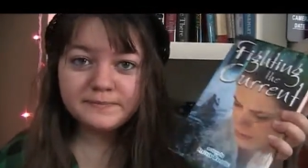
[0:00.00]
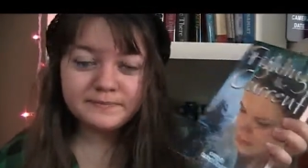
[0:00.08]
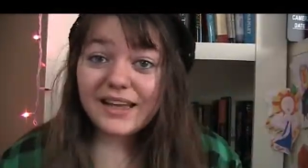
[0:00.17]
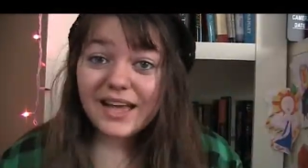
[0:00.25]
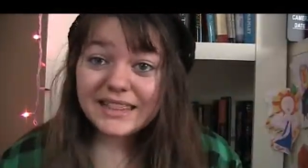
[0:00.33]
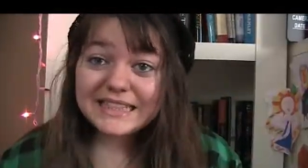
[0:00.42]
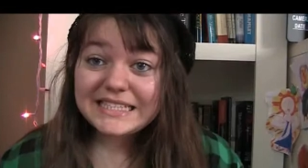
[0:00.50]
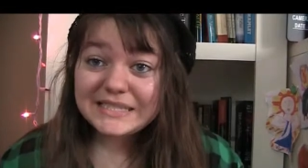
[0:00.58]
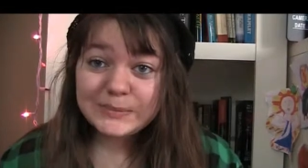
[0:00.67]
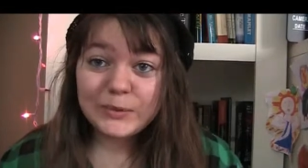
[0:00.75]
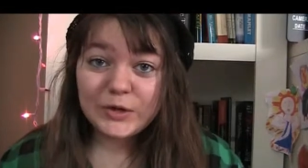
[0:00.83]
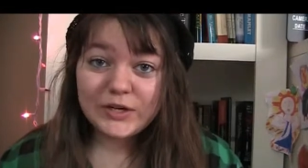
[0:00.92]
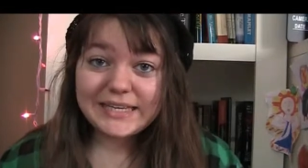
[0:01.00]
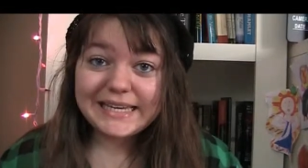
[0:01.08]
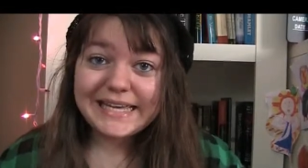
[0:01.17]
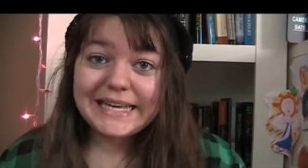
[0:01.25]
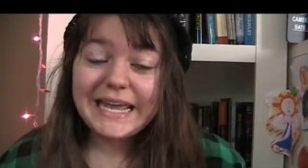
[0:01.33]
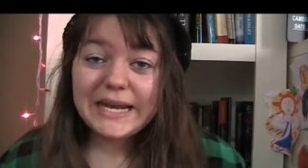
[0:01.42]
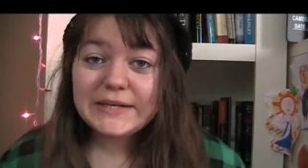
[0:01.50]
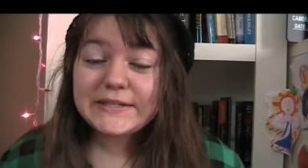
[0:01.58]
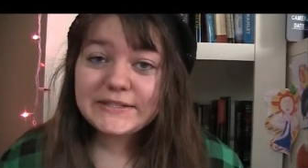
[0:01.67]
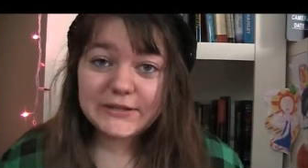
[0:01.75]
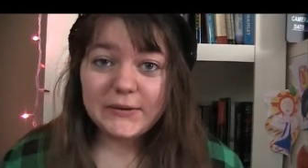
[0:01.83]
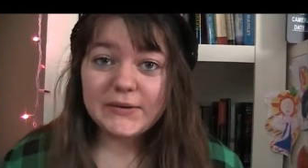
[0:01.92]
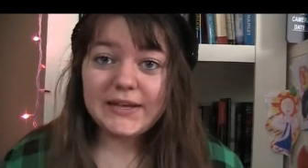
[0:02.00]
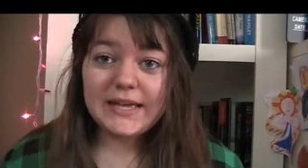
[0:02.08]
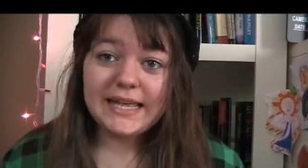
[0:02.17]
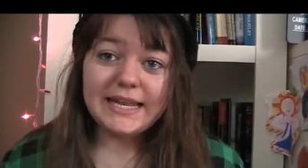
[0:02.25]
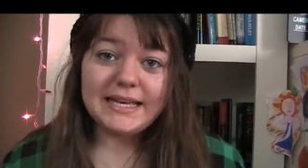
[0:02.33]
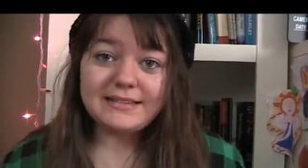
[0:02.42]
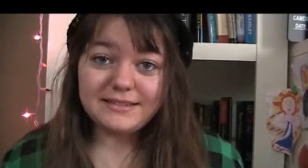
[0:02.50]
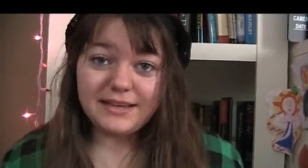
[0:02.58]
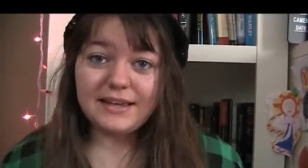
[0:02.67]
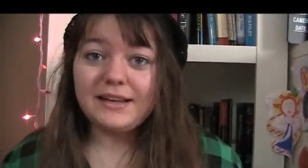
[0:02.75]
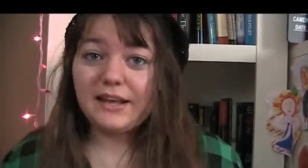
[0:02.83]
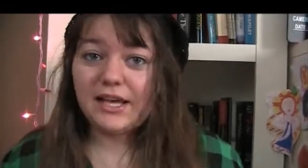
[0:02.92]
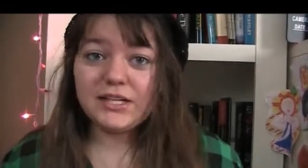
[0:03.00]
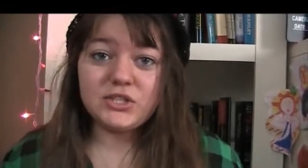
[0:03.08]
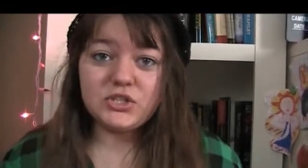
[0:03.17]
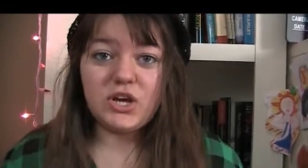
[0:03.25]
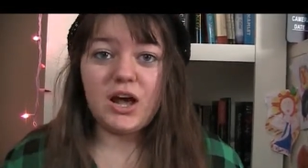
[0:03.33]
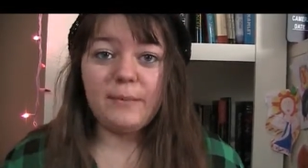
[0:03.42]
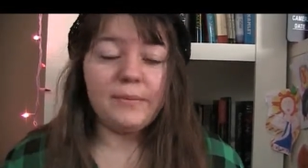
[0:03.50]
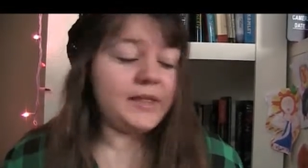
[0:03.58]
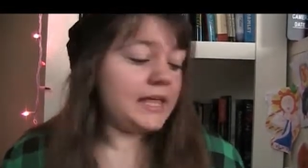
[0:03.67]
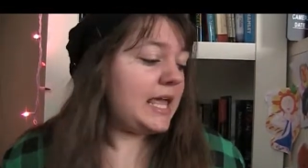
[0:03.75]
I got this book in Arizona in a secondhand shop.